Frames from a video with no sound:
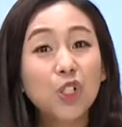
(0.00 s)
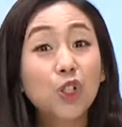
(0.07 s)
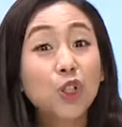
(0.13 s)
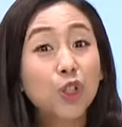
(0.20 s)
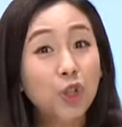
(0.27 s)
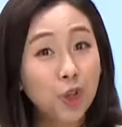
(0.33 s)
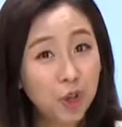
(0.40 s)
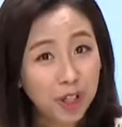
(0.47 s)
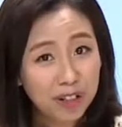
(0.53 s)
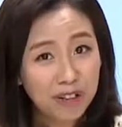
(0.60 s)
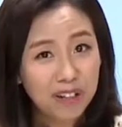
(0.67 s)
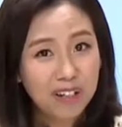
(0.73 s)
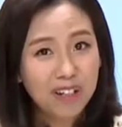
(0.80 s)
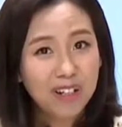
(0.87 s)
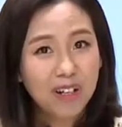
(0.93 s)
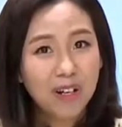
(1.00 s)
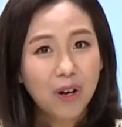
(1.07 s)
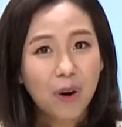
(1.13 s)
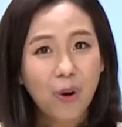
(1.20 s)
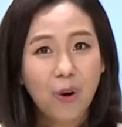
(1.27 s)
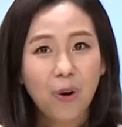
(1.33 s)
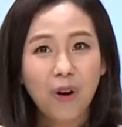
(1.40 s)
good
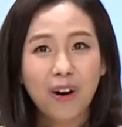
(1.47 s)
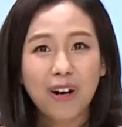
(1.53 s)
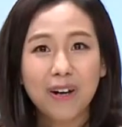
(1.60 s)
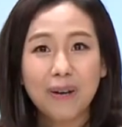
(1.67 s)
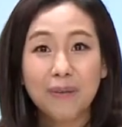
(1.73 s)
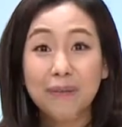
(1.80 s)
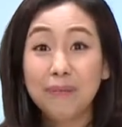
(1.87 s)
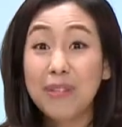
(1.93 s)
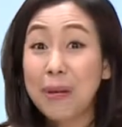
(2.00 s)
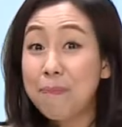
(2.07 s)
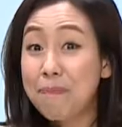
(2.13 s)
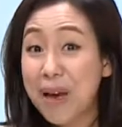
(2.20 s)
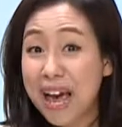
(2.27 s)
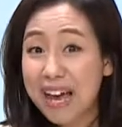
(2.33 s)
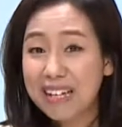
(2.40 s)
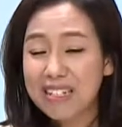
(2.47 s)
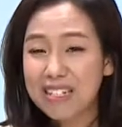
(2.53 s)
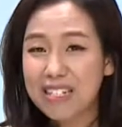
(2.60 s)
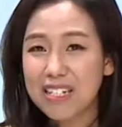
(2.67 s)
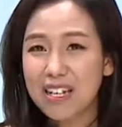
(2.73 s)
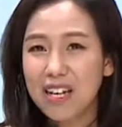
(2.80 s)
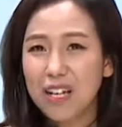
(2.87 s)
or the best.